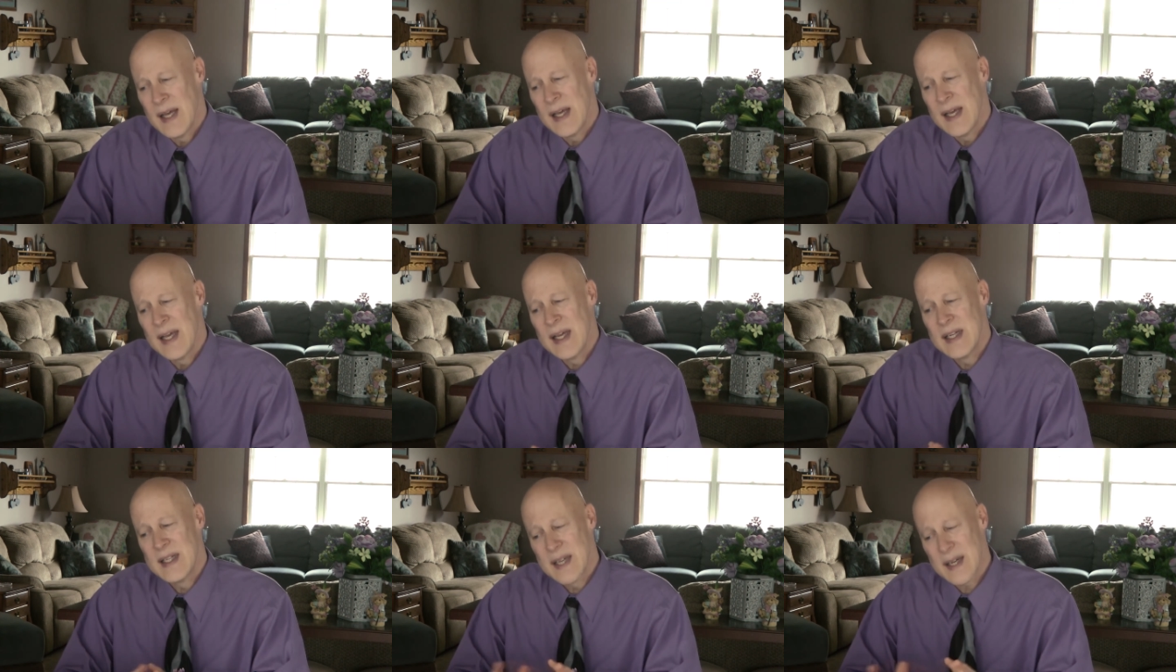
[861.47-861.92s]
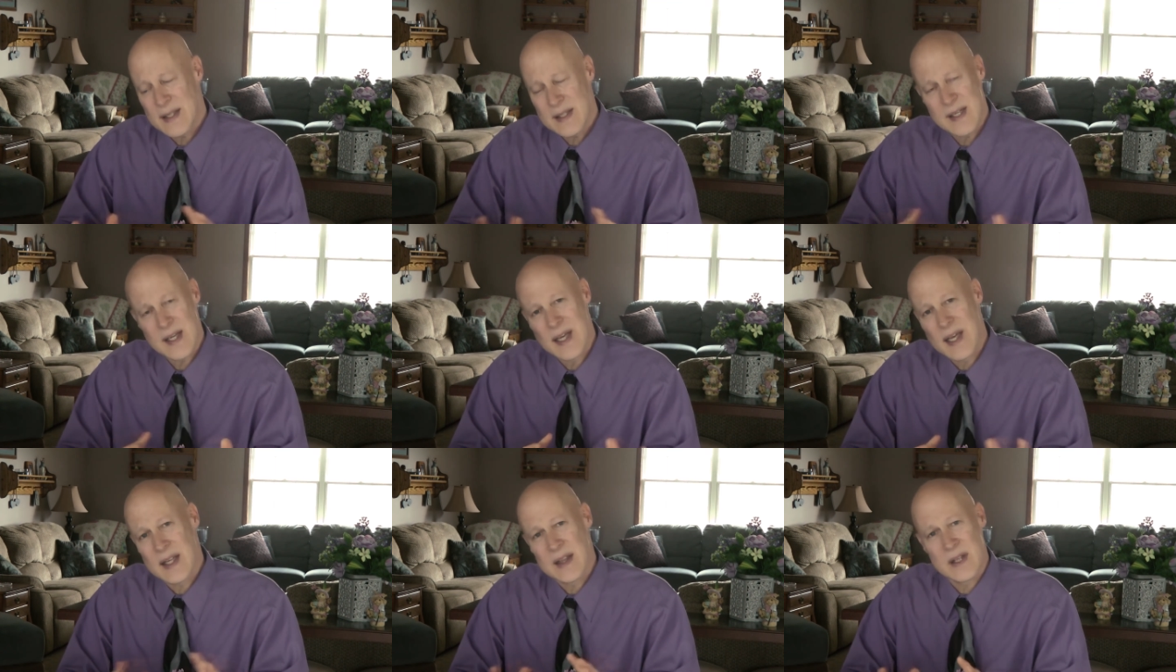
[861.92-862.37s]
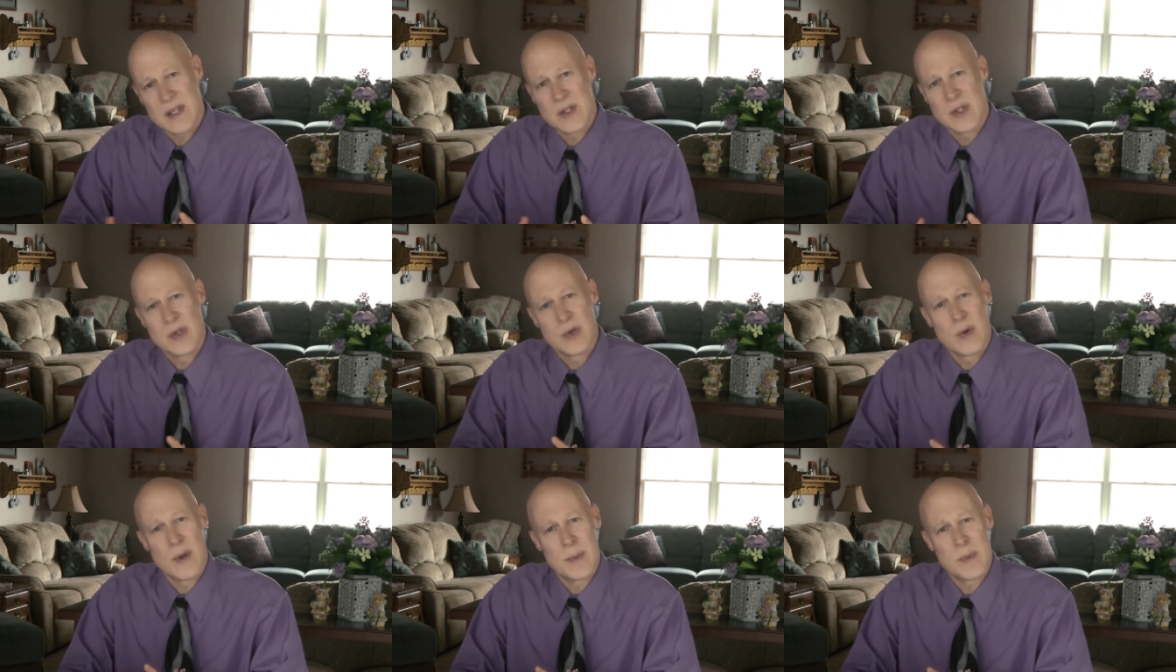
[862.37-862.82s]
He doesn't get the
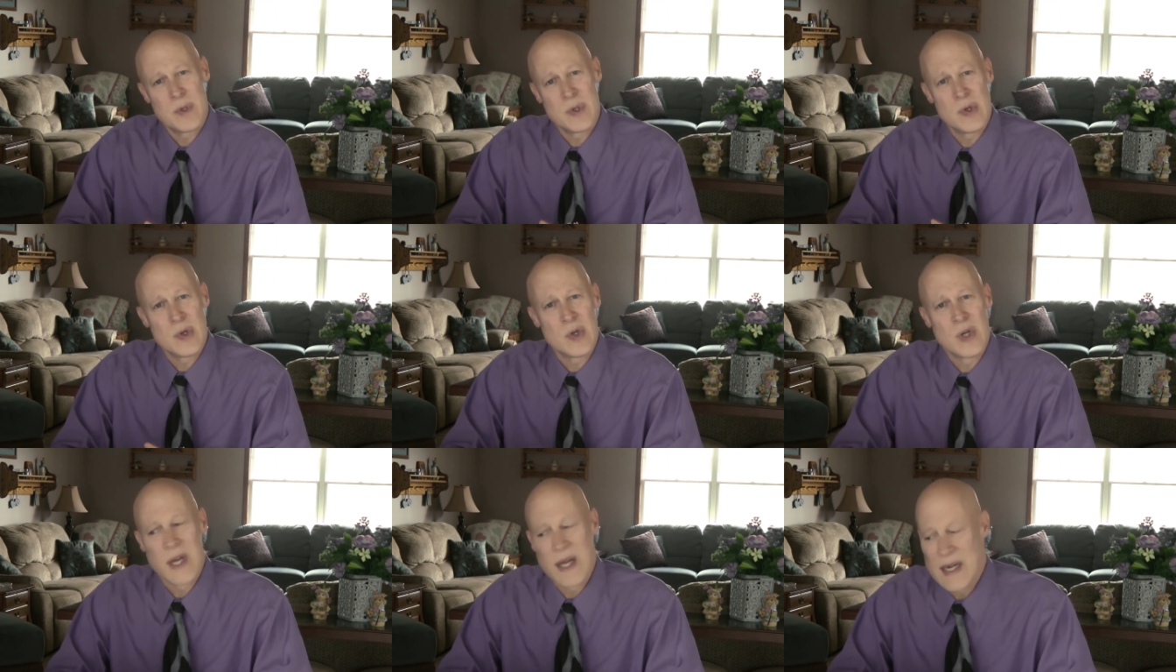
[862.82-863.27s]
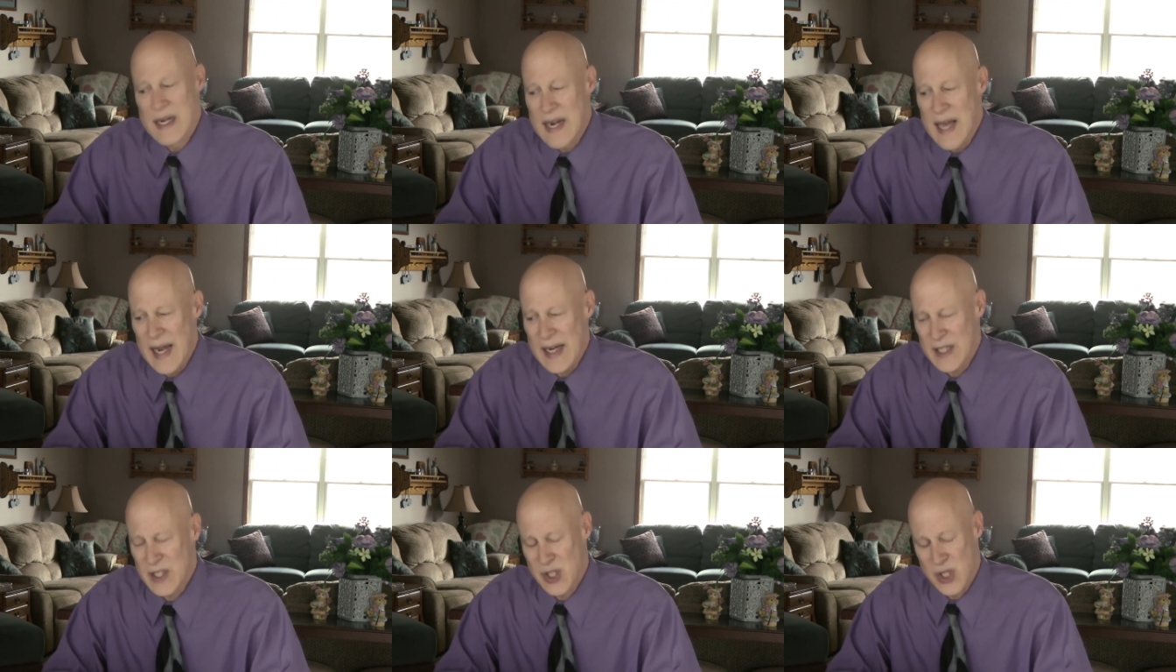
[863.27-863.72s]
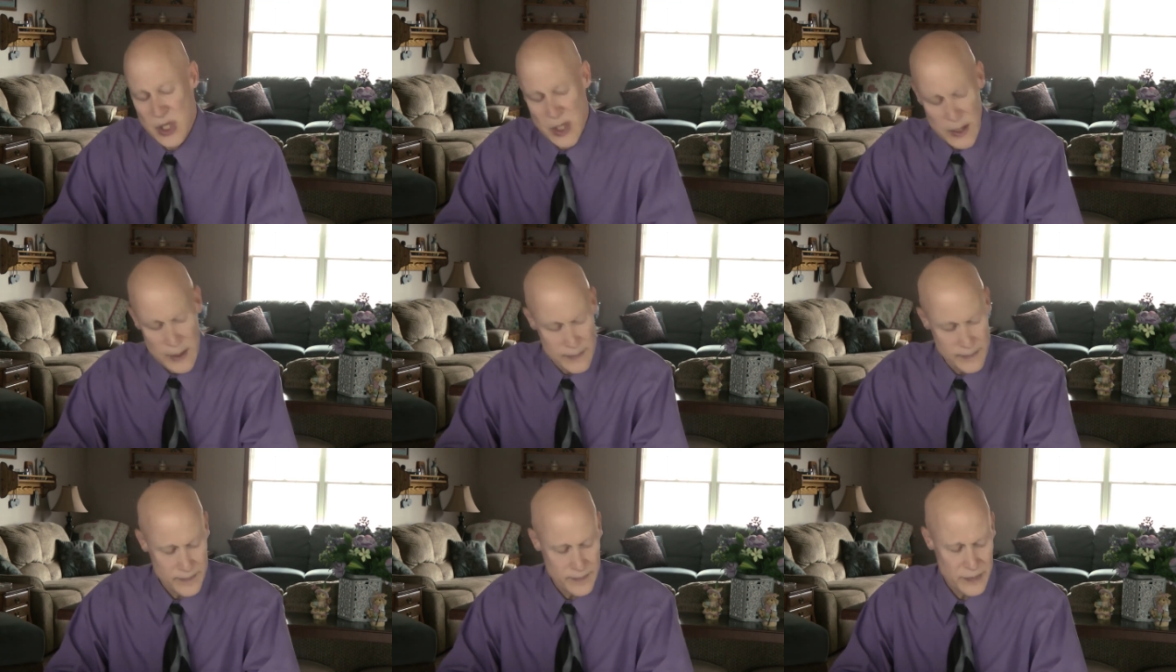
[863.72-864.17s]
scriptural
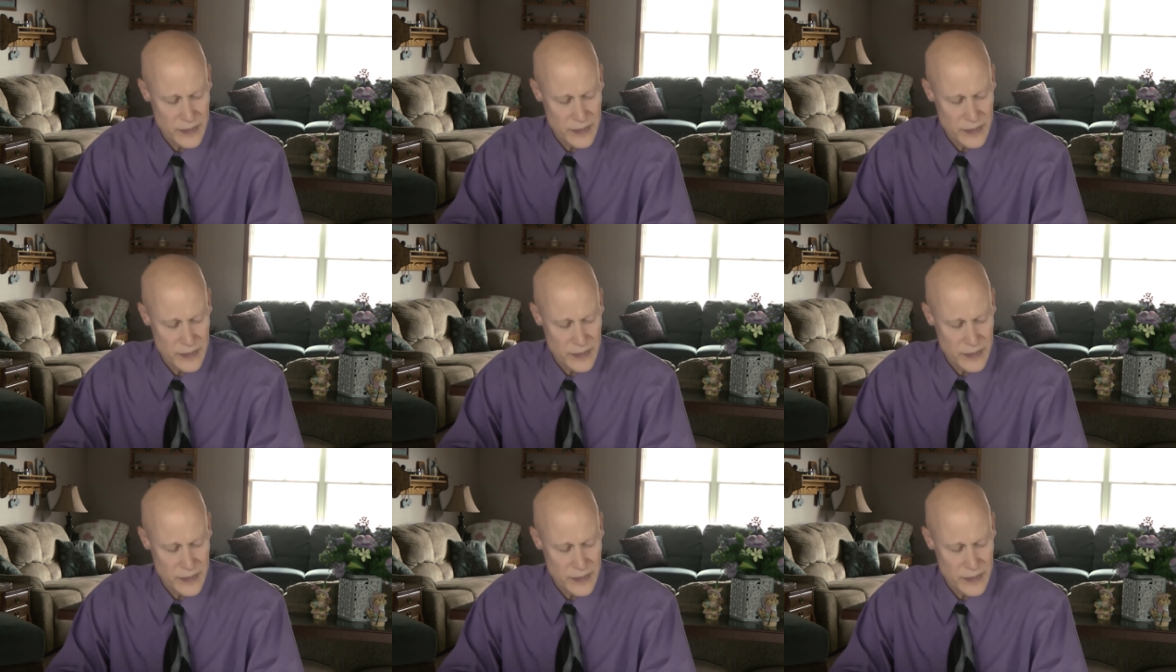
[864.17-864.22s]
connection